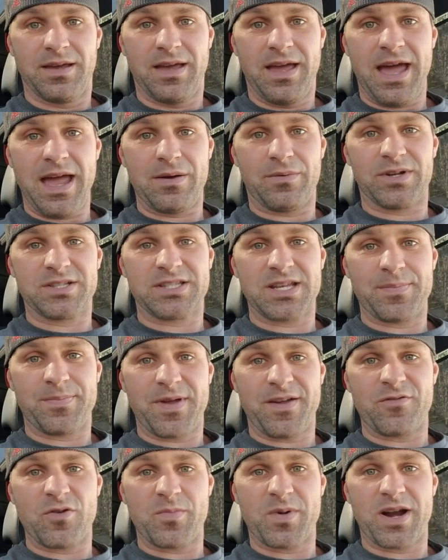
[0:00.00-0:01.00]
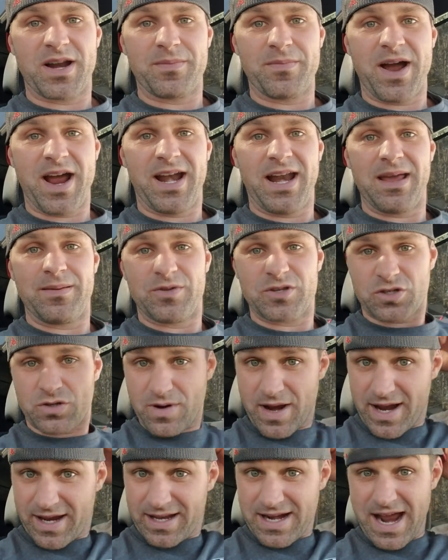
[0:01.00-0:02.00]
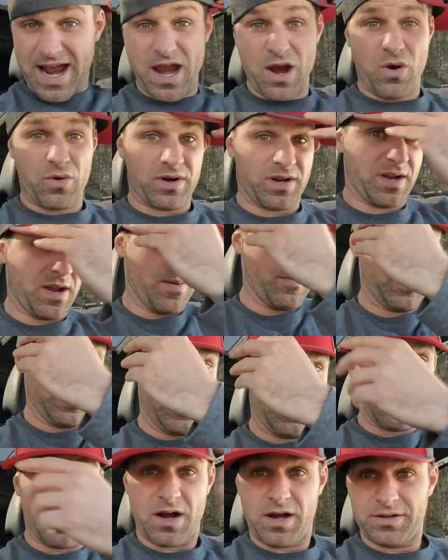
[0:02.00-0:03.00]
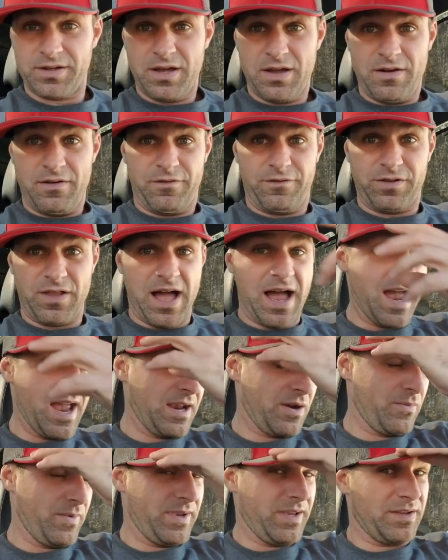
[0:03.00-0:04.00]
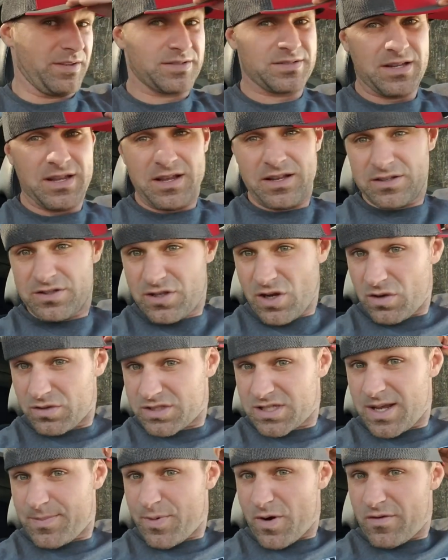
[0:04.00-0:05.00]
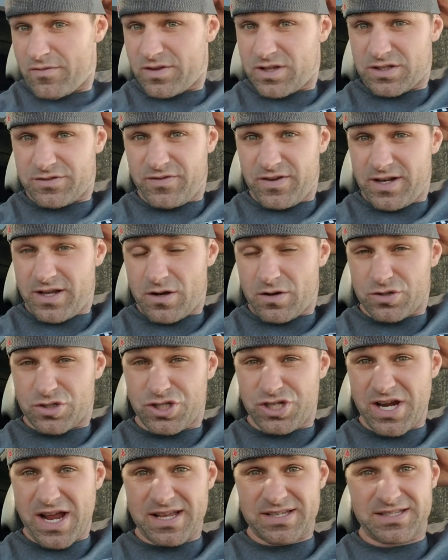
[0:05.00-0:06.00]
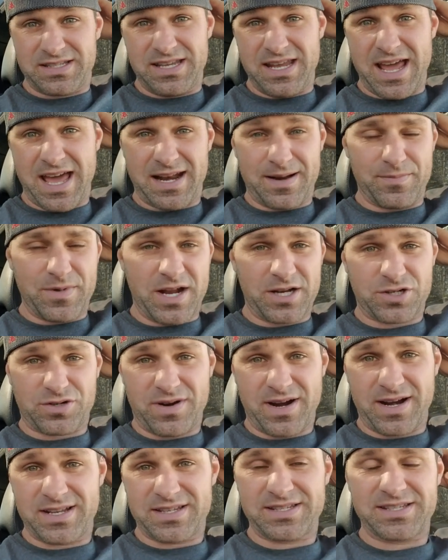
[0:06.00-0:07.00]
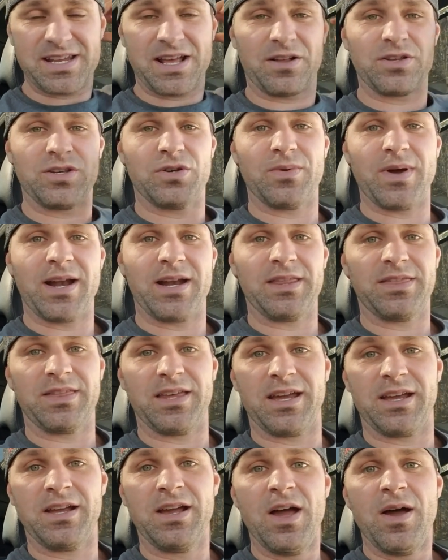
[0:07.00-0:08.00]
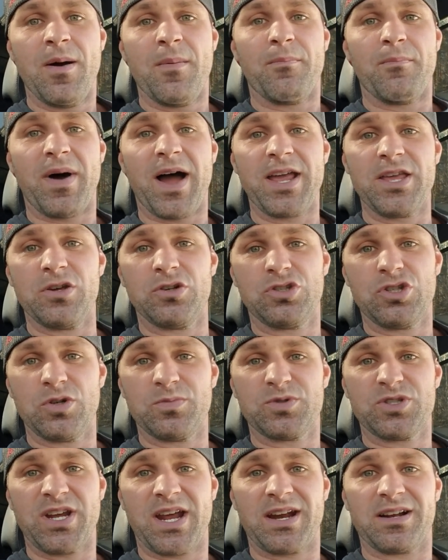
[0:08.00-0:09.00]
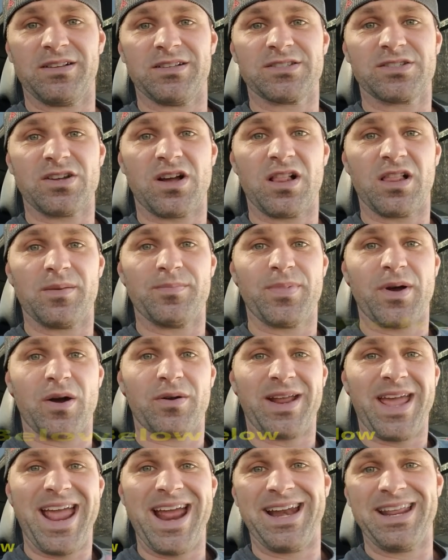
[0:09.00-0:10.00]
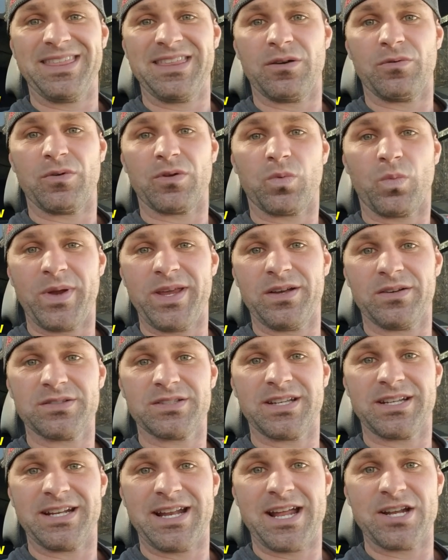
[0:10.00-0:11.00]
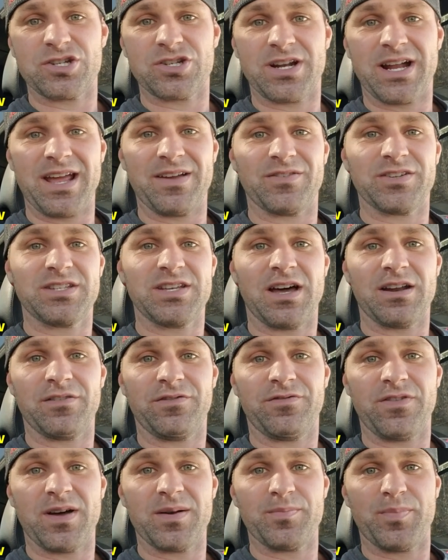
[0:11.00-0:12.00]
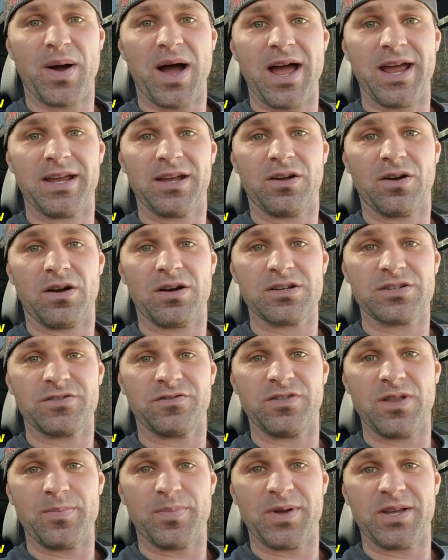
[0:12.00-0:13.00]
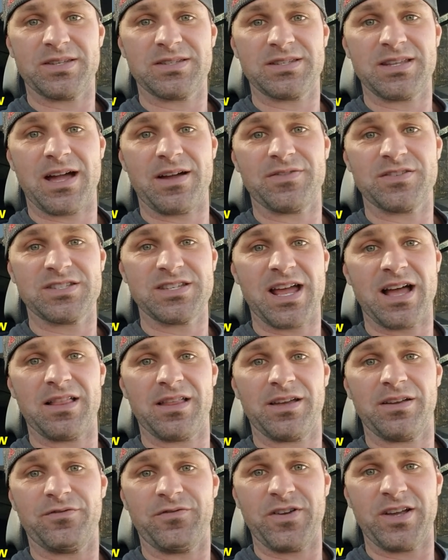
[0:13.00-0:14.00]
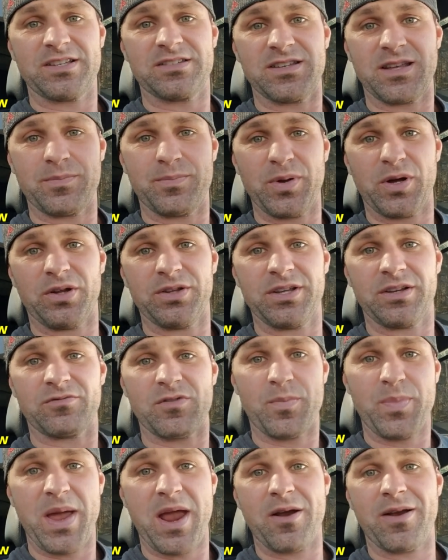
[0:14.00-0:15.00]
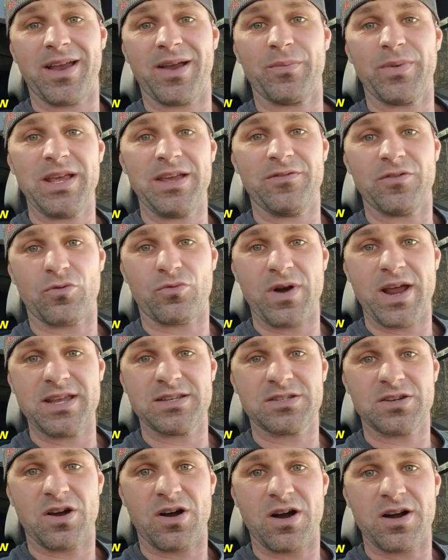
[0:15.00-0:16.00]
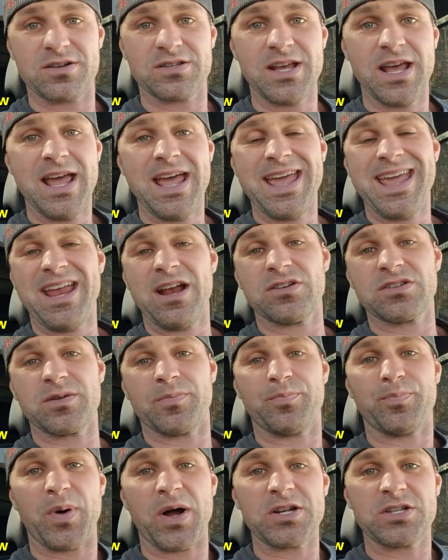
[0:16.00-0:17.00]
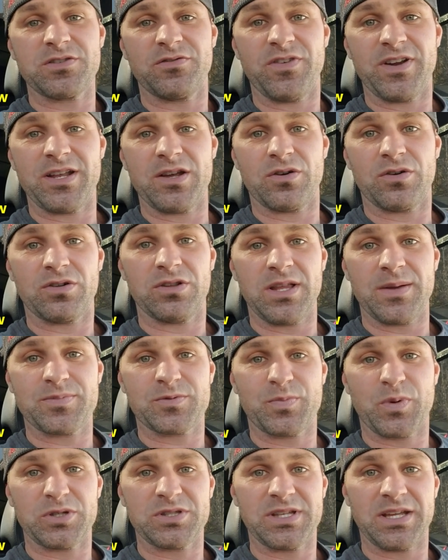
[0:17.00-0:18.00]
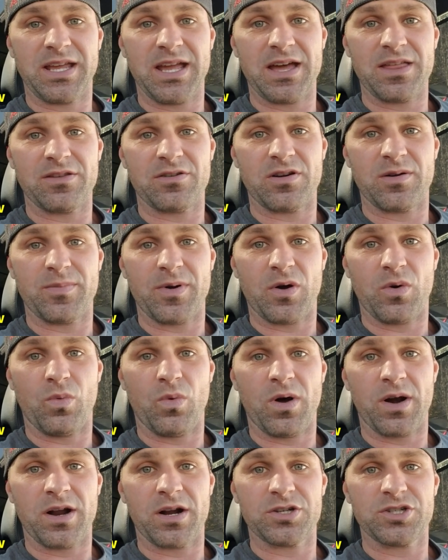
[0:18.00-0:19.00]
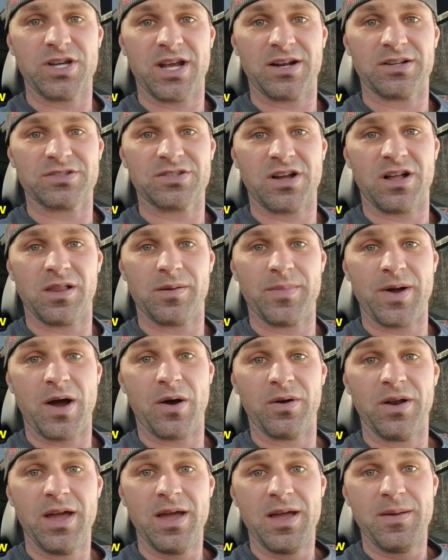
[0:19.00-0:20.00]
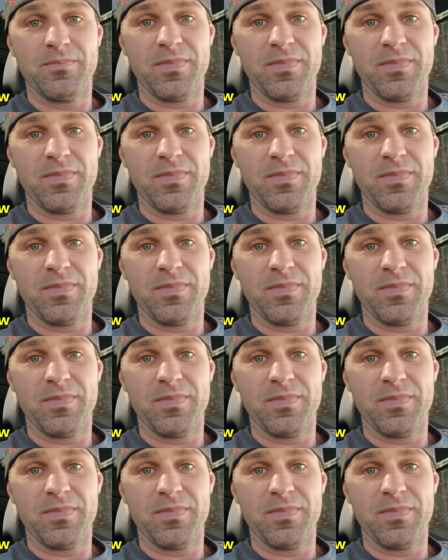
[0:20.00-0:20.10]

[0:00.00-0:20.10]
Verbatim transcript: Hey, what's up everybody? My name is Craig and I own a company called Flying Wheels. Don't skip over this video just yet. I'm not trying to sell you anything. My YouTube channel is all about anything with wheels and an engine. I have a ton of fun buying cars, flipping stuff, selling, fixing, building, repairing, and we even race cars. Here's a bunch of video clips put together about what our channel's all about.